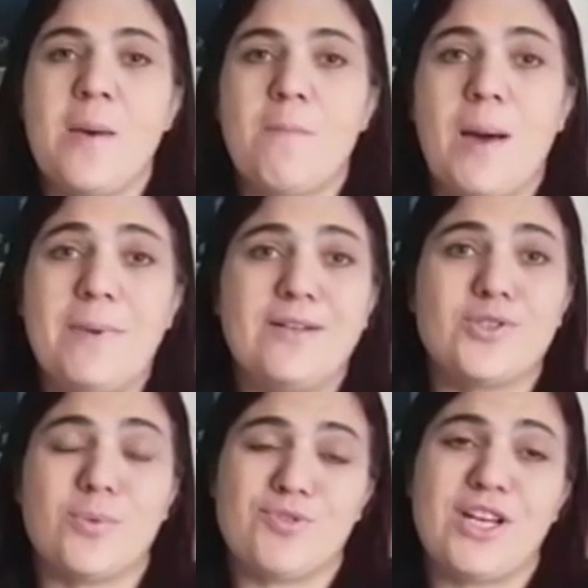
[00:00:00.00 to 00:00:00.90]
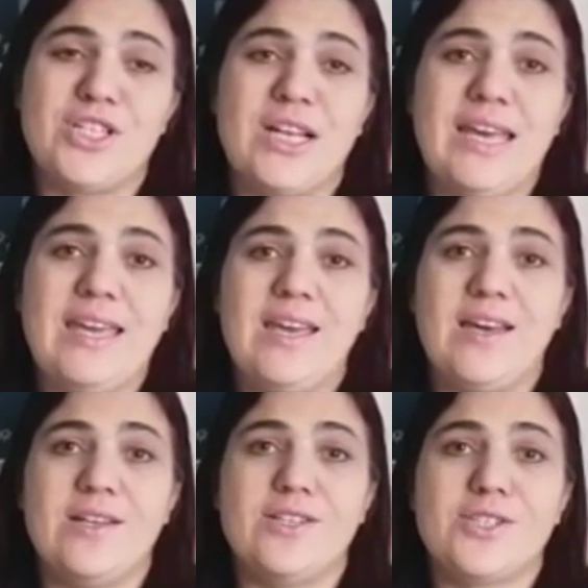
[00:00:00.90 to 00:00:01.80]
But I built up gradually,
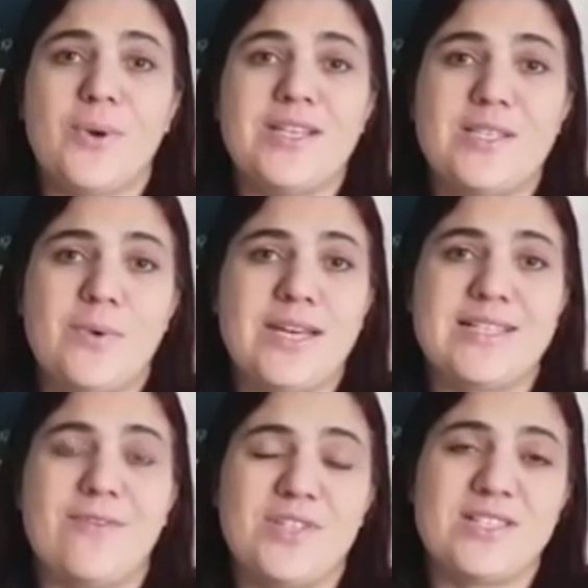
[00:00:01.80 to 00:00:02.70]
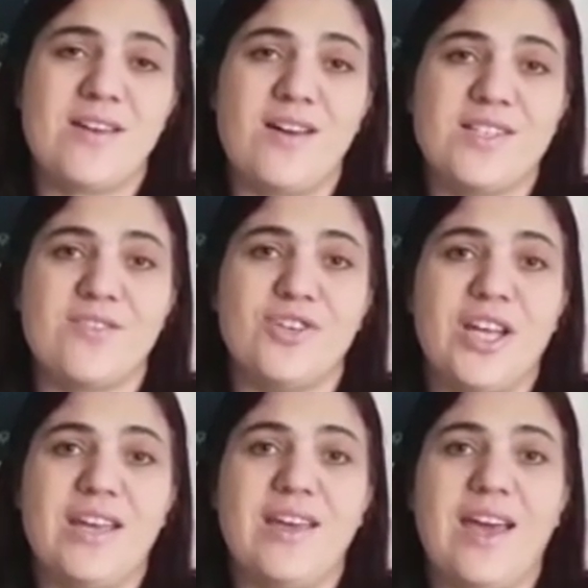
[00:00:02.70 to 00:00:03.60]
and 20 weeks after starting
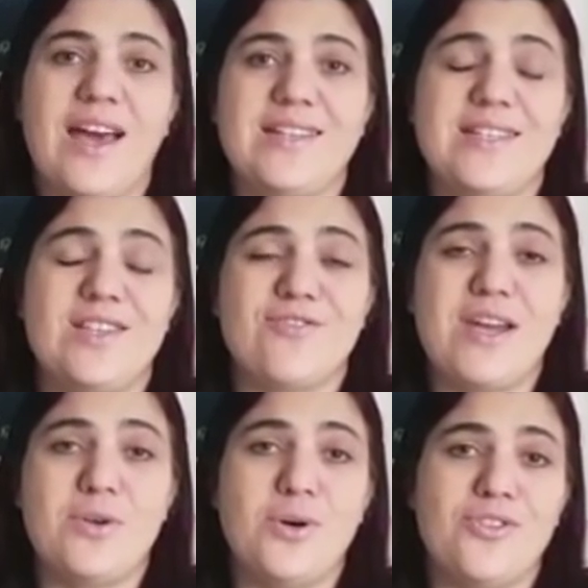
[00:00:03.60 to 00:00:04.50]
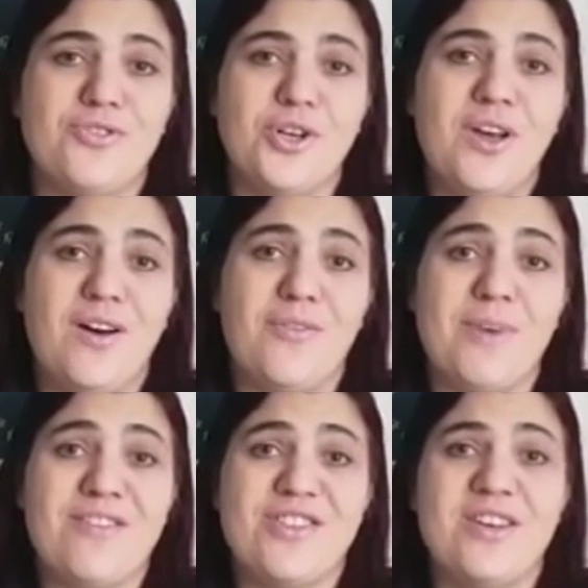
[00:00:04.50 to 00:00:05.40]
running, I did the Great North Run half
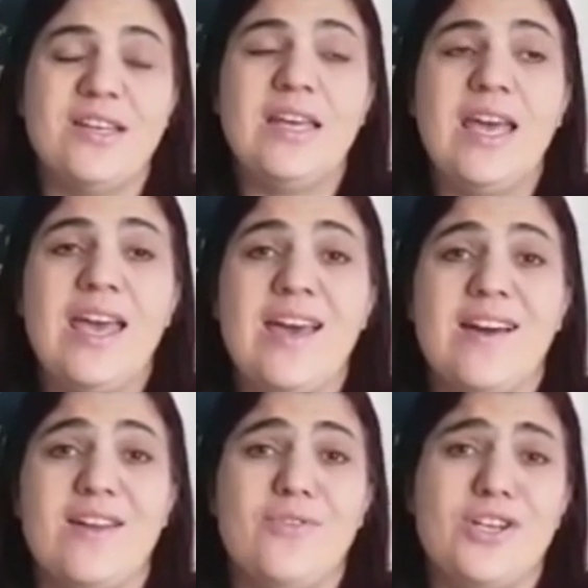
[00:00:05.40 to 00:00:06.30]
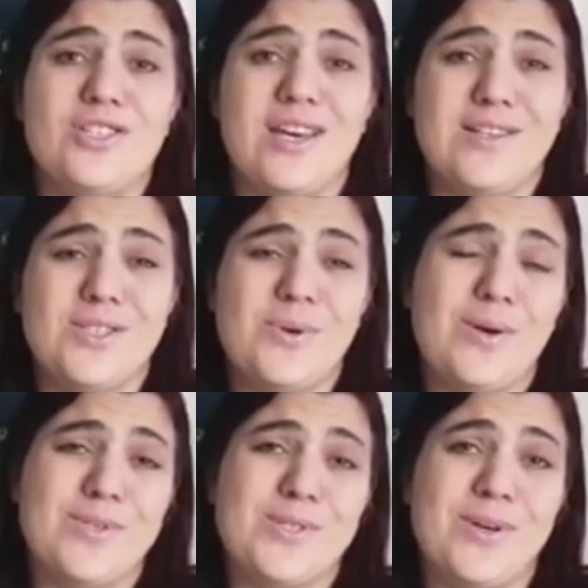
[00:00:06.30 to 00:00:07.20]
marathon, and I finished that in 2
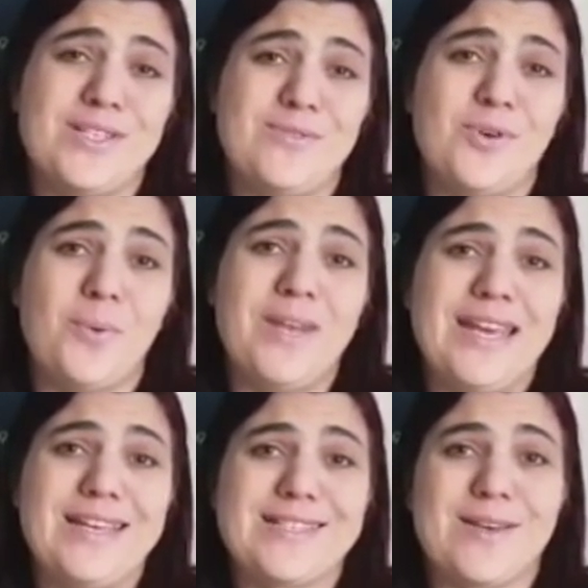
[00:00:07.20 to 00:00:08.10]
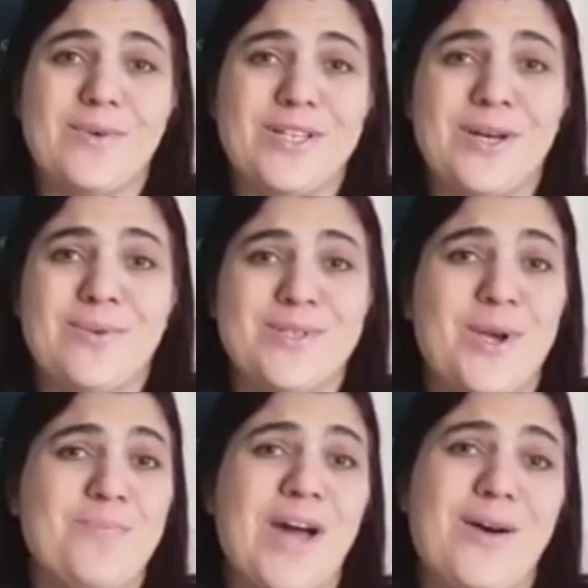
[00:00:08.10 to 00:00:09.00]
hours 24 minutes, which I was
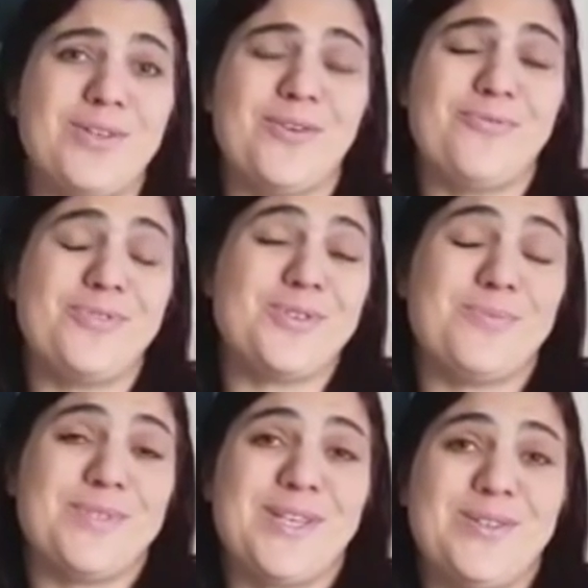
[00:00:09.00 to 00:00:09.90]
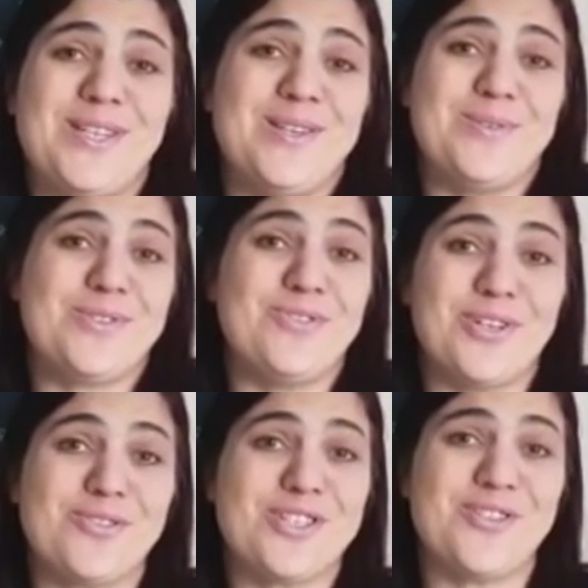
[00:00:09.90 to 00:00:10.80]
so proud of for somebody who didn't used to
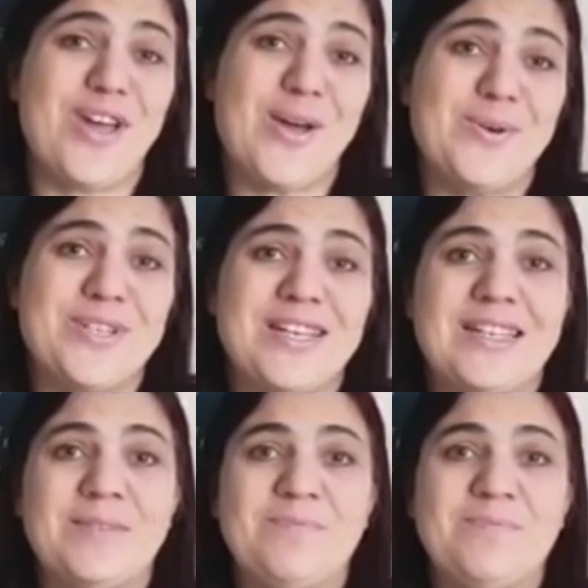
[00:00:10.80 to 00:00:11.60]
run across a road.